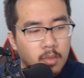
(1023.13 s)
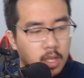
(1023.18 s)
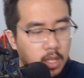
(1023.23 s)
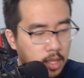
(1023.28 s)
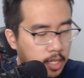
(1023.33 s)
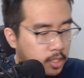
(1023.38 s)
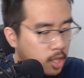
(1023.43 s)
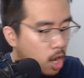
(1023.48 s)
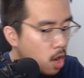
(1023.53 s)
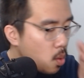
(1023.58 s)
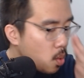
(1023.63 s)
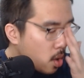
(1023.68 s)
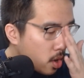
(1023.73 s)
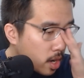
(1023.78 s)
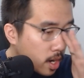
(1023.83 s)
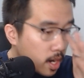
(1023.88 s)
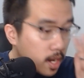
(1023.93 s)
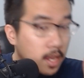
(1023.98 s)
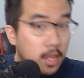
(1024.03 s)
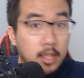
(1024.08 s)
like don't
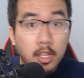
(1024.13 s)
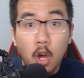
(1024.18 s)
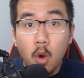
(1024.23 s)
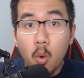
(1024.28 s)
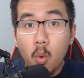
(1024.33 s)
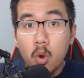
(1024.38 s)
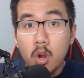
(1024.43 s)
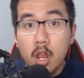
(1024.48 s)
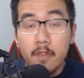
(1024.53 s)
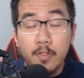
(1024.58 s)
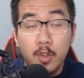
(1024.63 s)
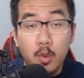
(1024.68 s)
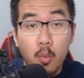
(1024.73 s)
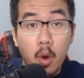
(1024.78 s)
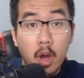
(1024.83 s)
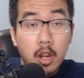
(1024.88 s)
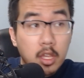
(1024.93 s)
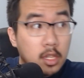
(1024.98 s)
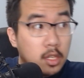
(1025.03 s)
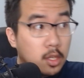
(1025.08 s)
worry if you
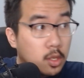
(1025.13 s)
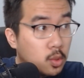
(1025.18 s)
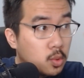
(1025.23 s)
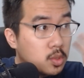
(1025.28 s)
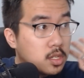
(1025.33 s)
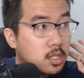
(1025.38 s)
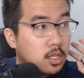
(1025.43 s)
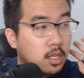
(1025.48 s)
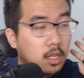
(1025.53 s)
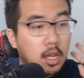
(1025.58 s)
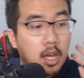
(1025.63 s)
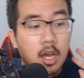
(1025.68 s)
want to use